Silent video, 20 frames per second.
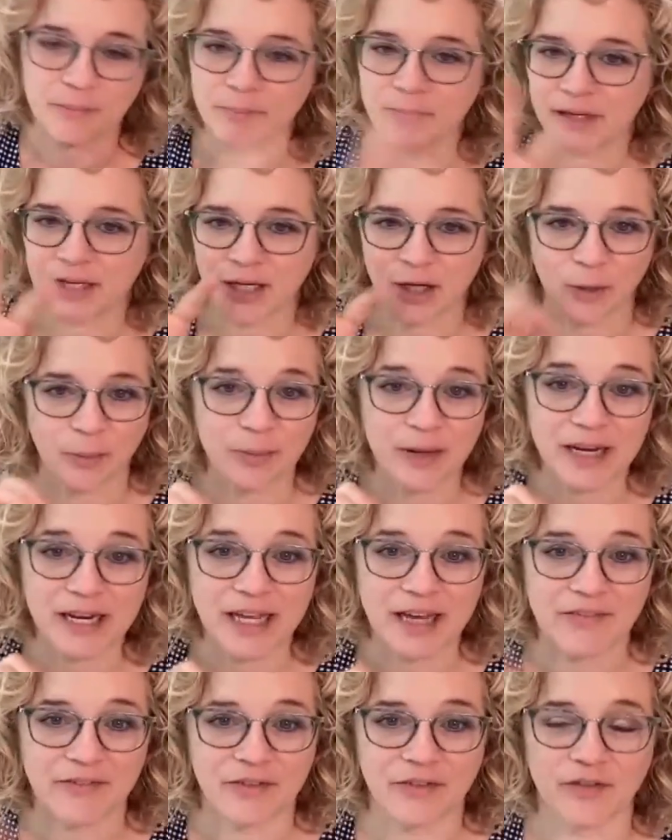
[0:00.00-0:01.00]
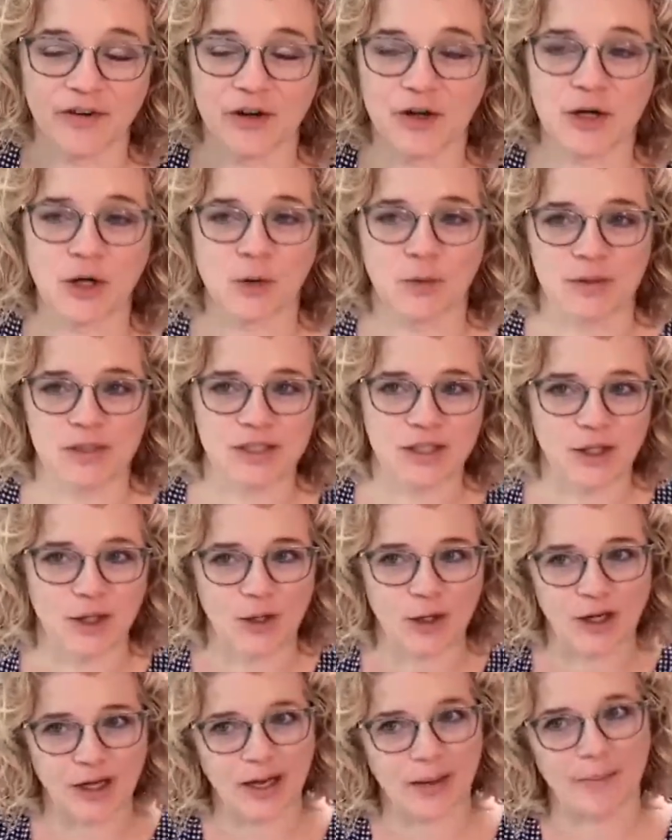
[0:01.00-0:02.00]
you know pdf of our notes so you
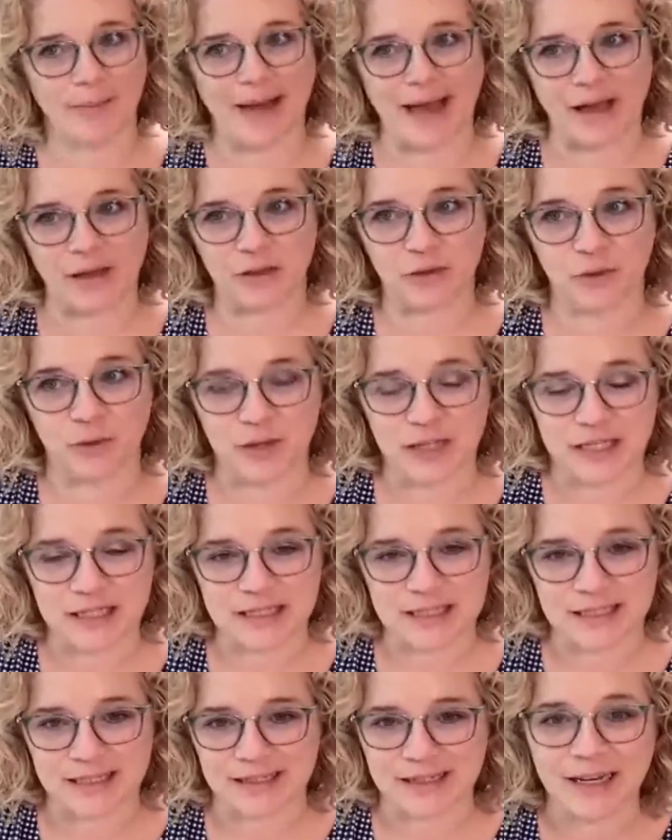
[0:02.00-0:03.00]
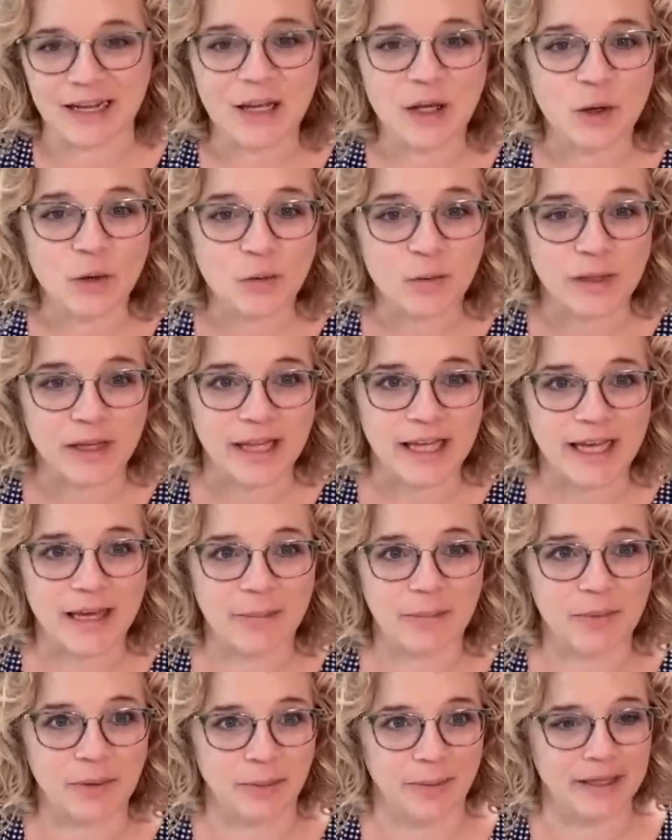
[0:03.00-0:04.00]
can come back through this and really
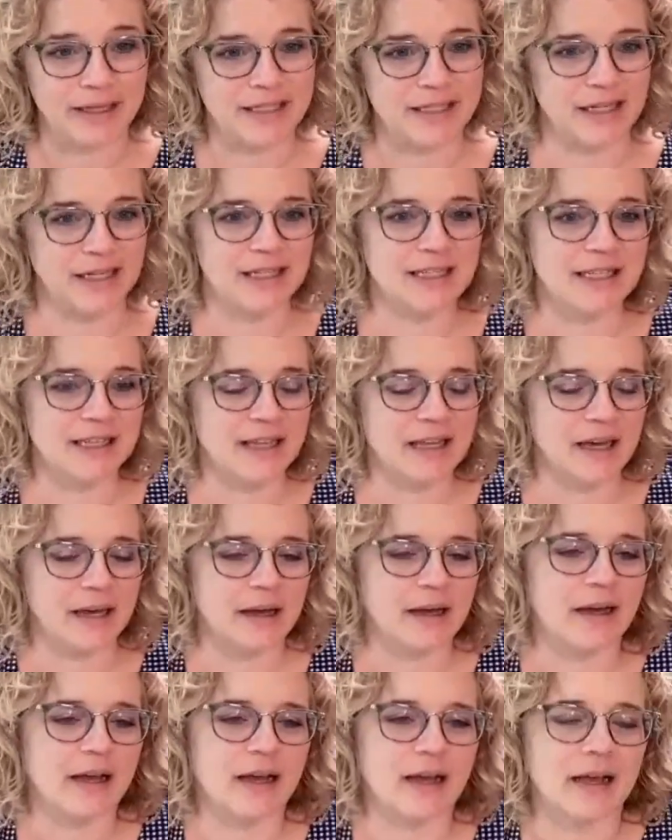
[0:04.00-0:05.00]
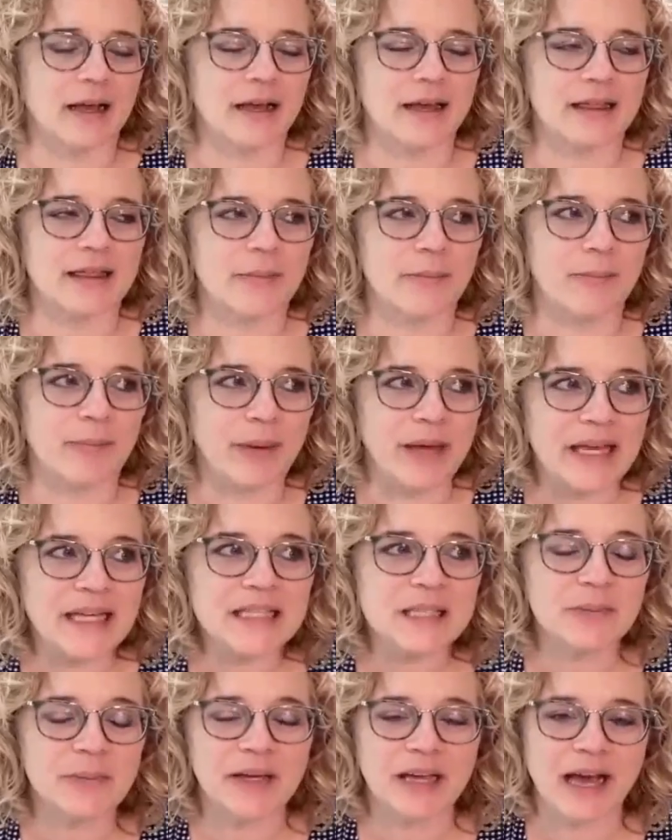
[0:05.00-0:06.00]
implement it the the
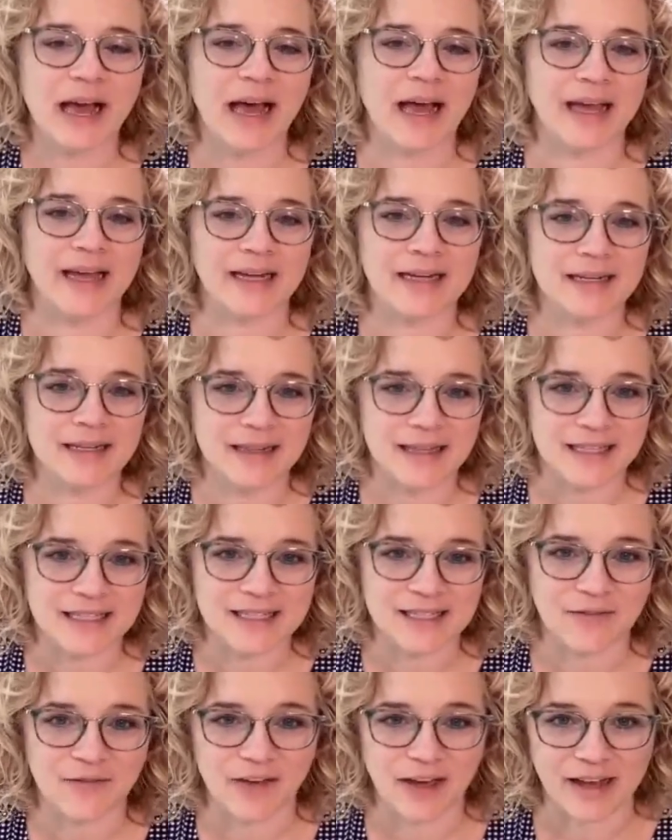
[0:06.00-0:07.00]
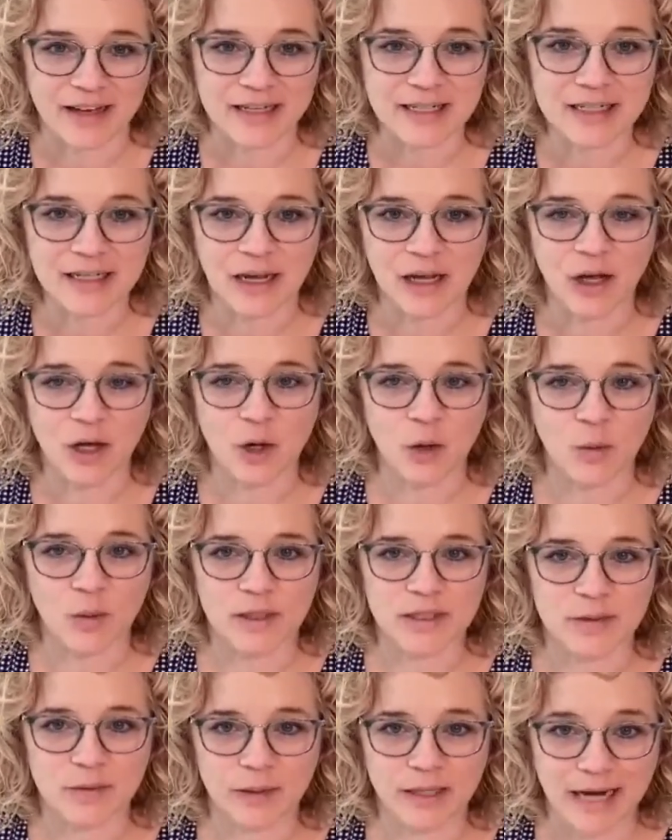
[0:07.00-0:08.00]
base behind this event
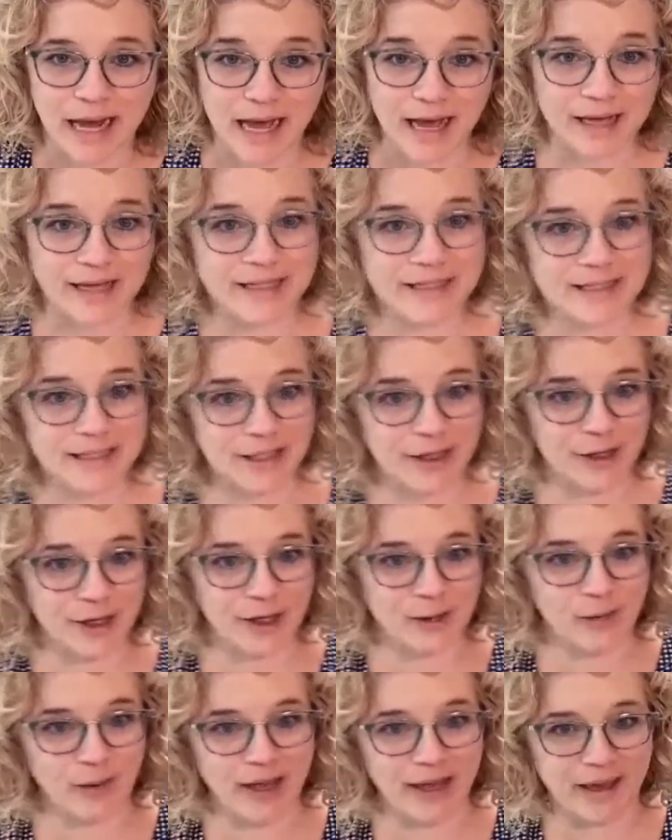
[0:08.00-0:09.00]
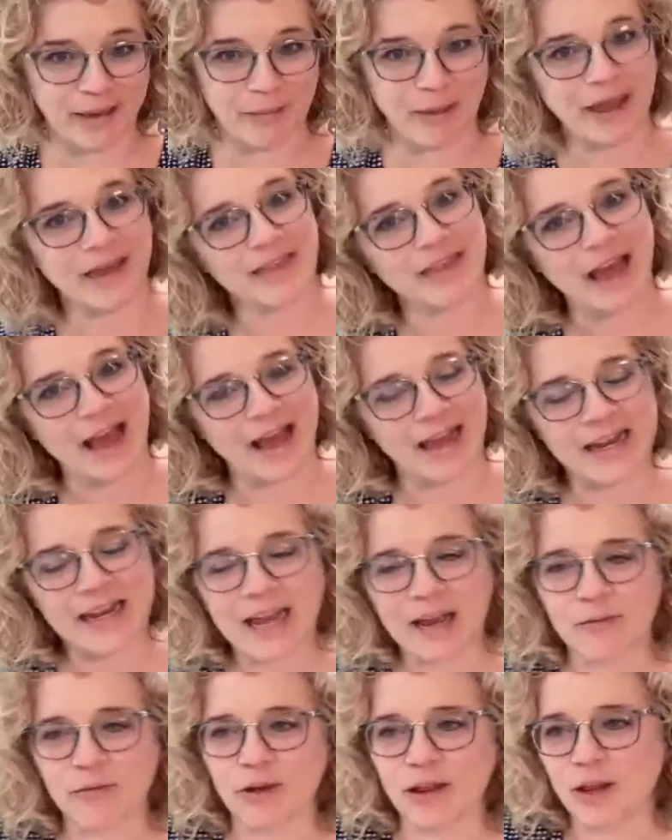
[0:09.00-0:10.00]
was when I started We Can Make That.
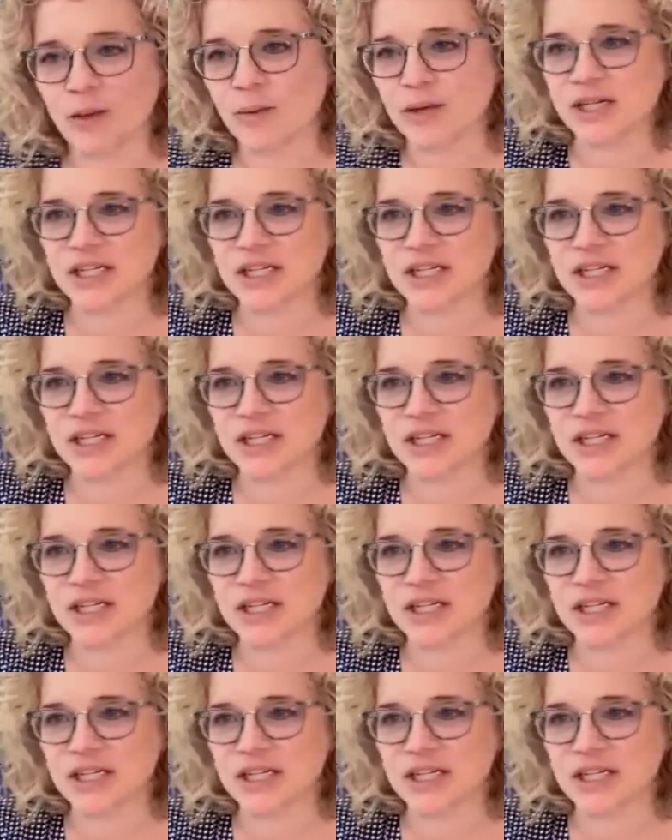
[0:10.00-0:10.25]
I really